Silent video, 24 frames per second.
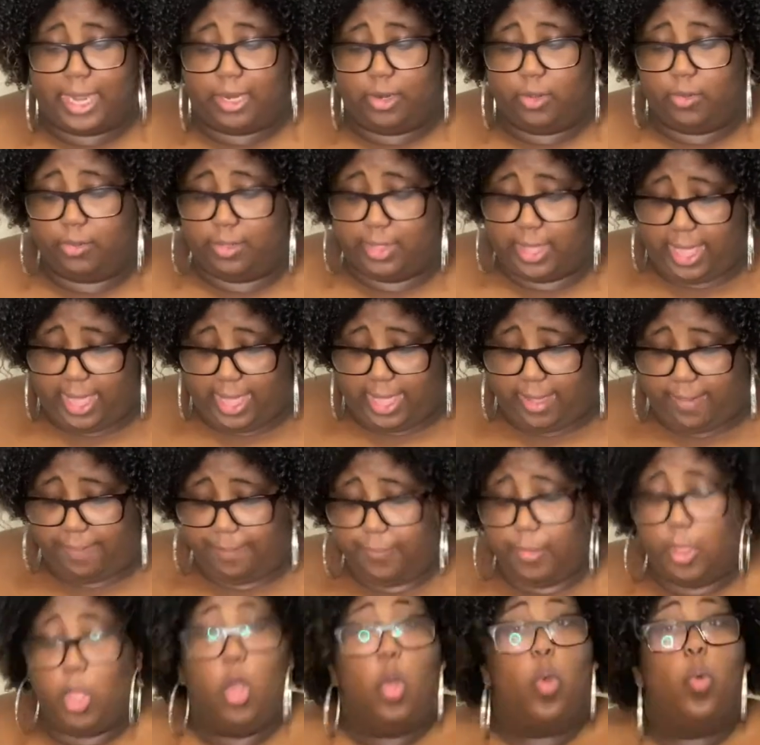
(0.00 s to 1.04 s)
do that,
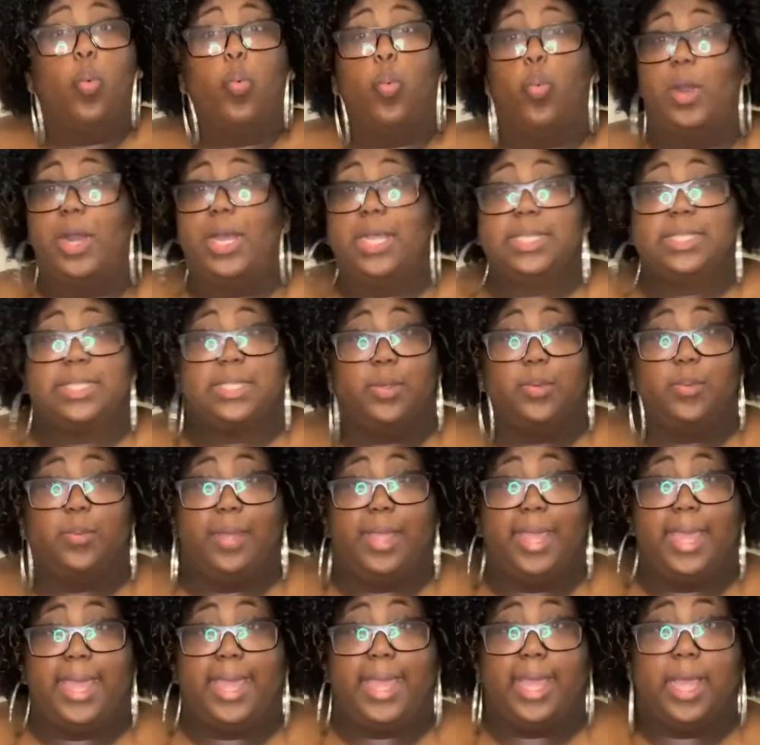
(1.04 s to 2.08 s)
once a
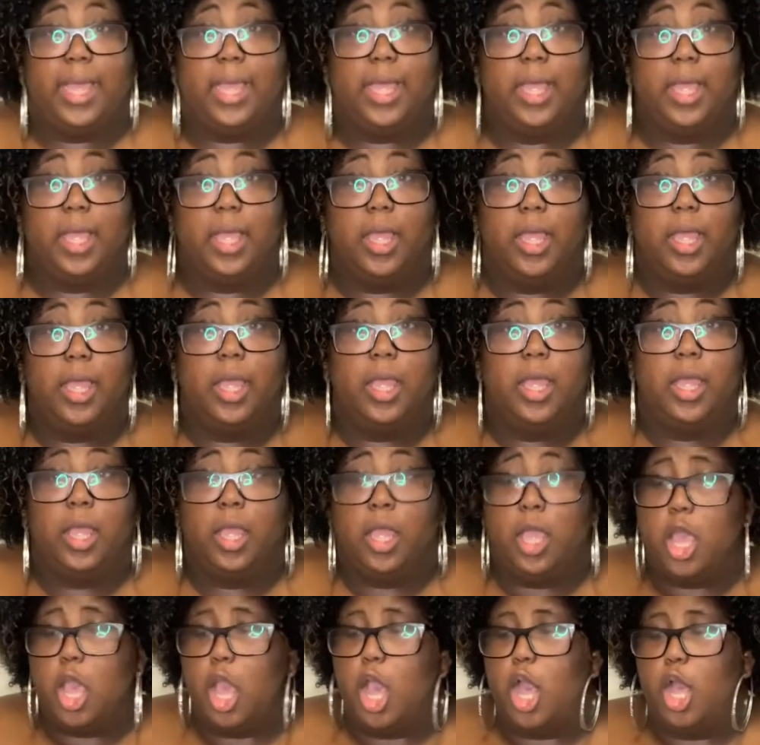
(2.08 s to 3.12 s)
week,
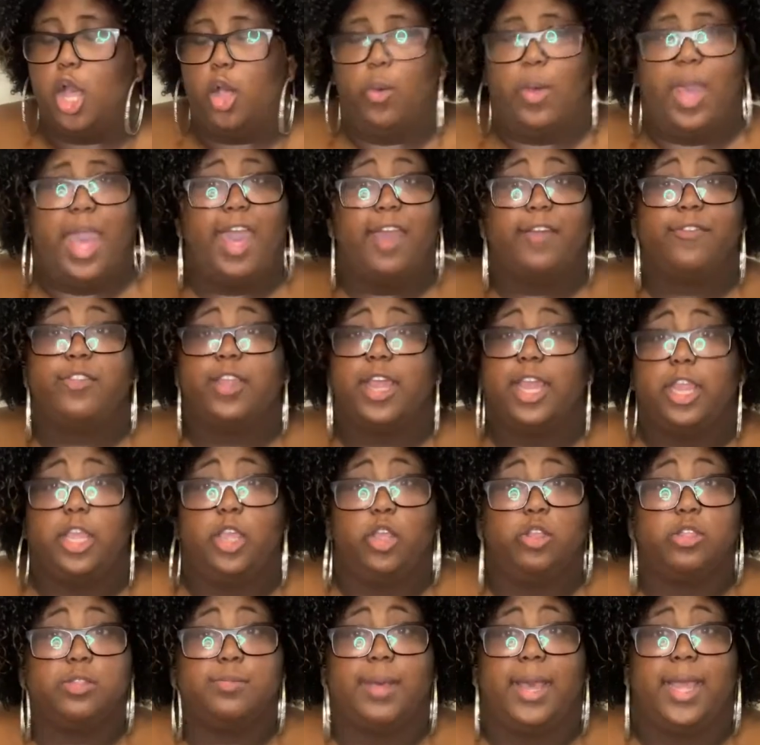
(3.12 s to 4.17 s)
after I
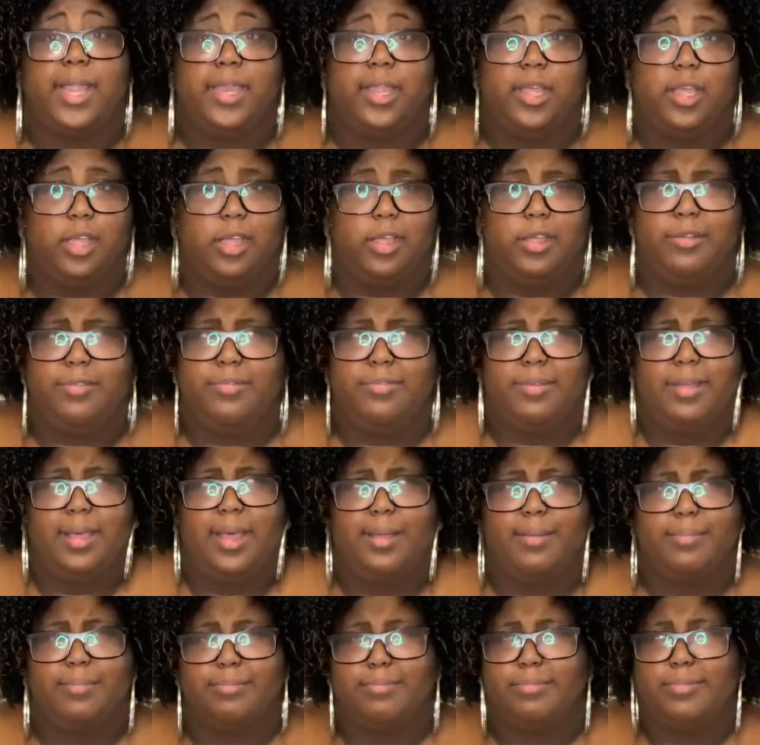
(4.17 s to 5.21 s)
use my Dove,
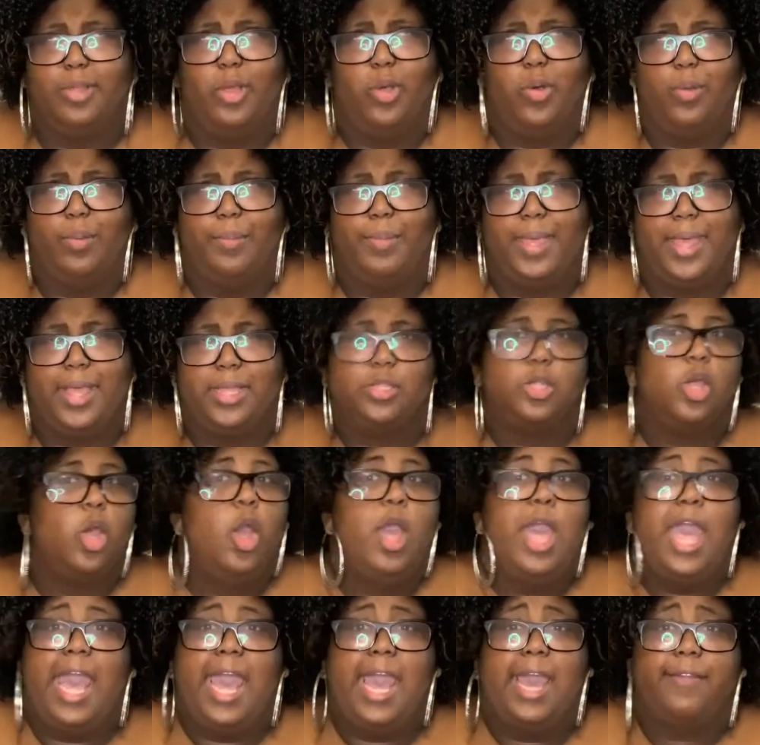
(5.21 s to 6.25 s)
I'm going past.
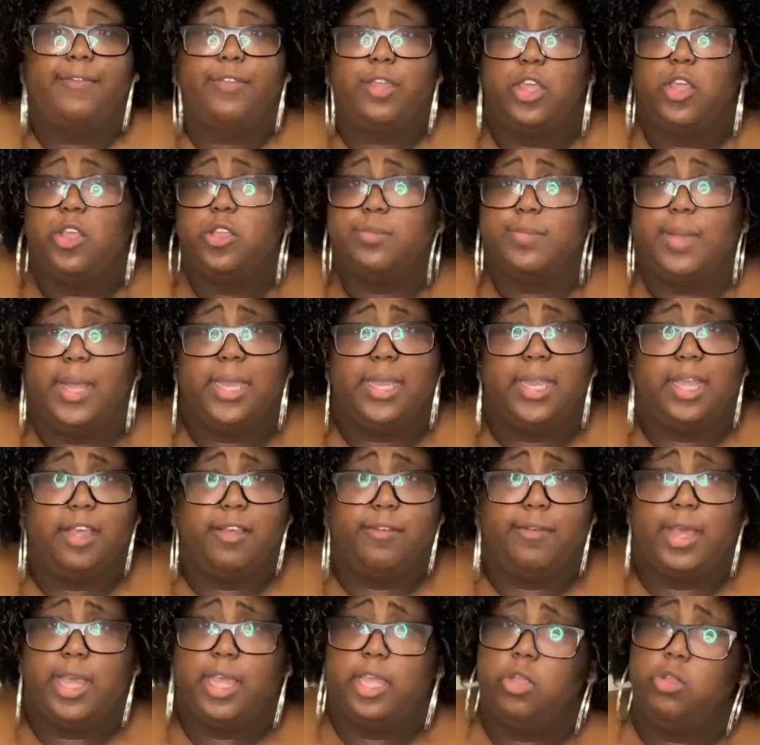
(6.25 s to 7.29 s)
After I use my
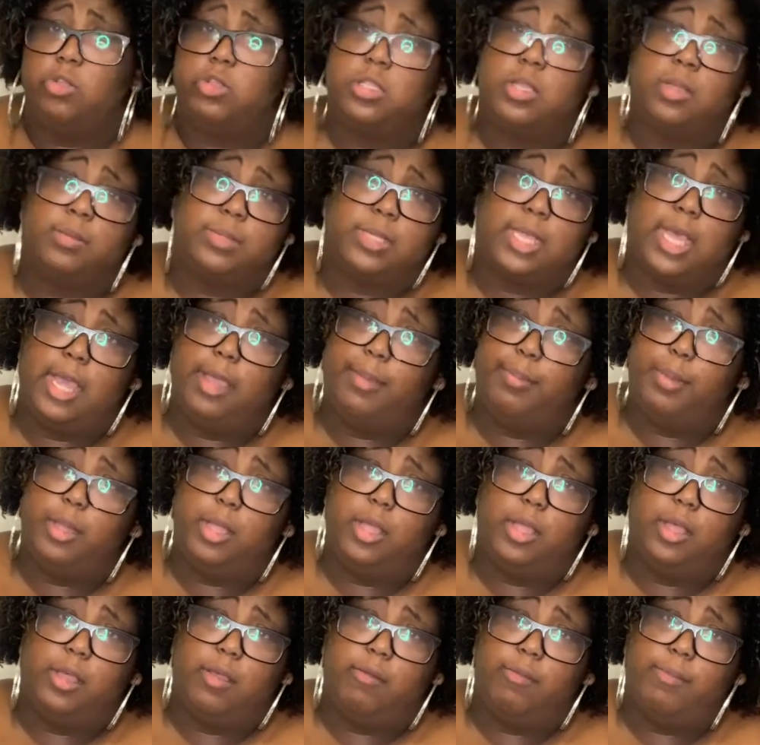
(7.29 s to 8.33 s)
Dove, I use some type
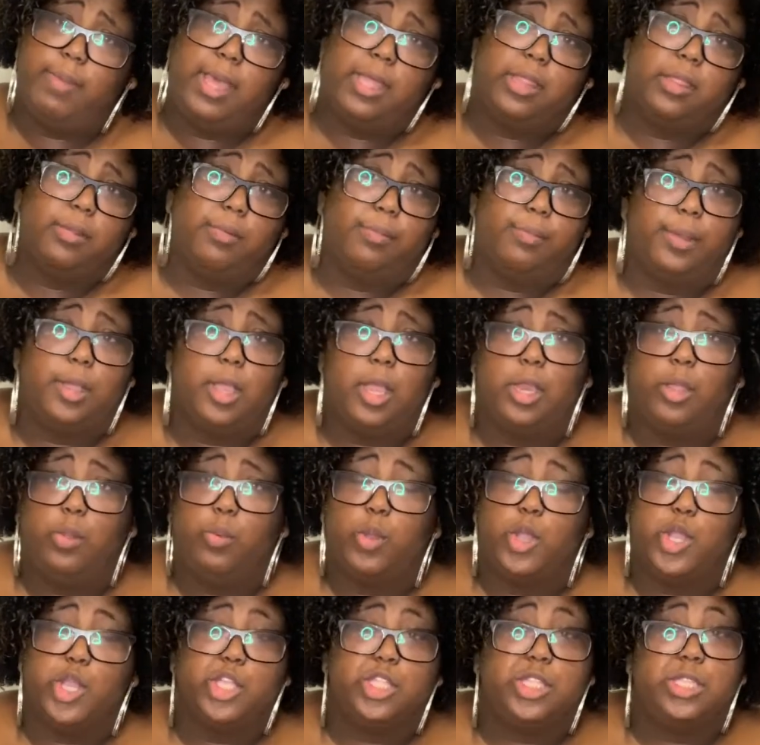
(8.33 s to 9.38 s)
of Bath and Body
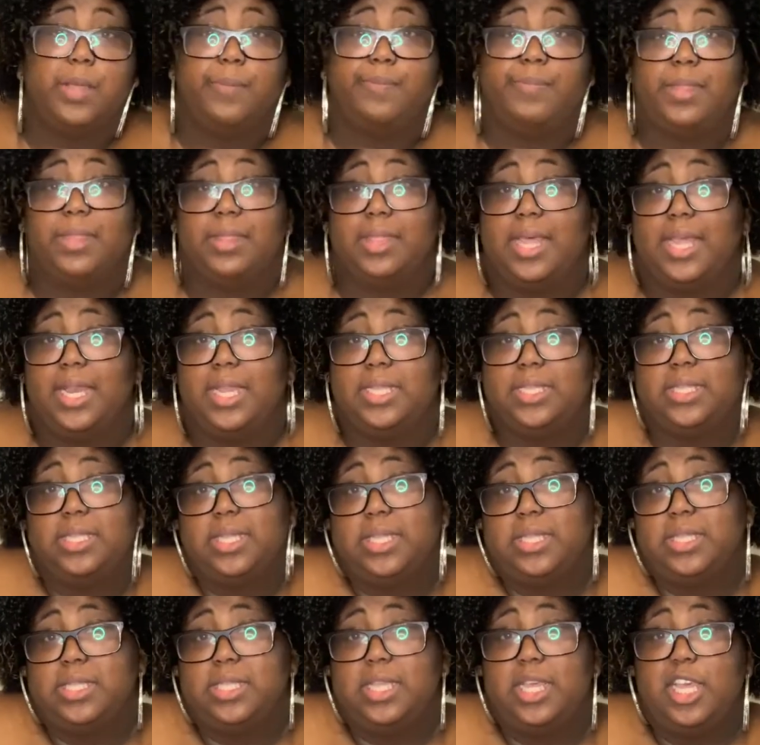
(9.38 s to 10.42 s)
Works, something that is
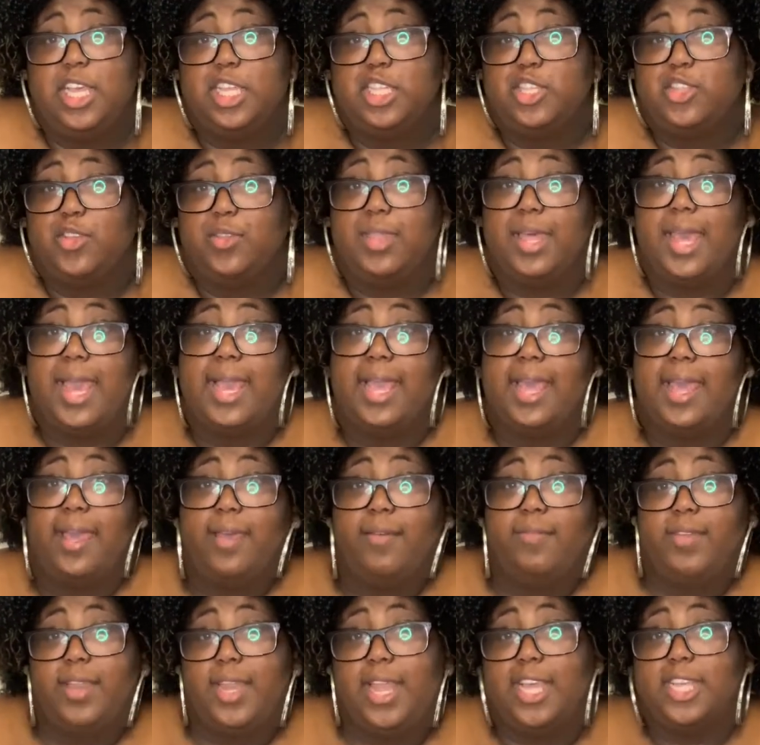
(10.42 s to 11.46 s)
scented so that I can
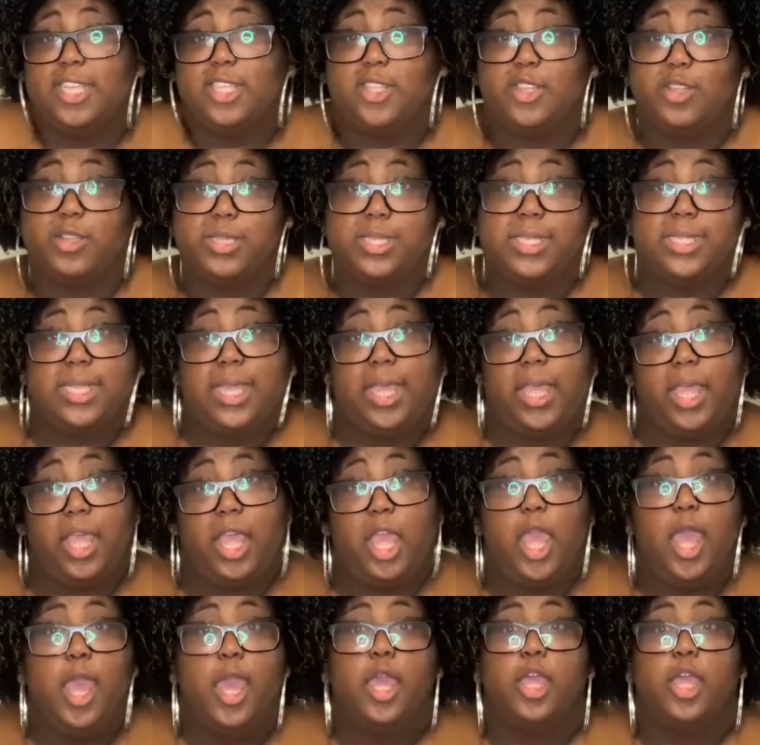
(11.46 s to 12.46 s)
have a nice little scent.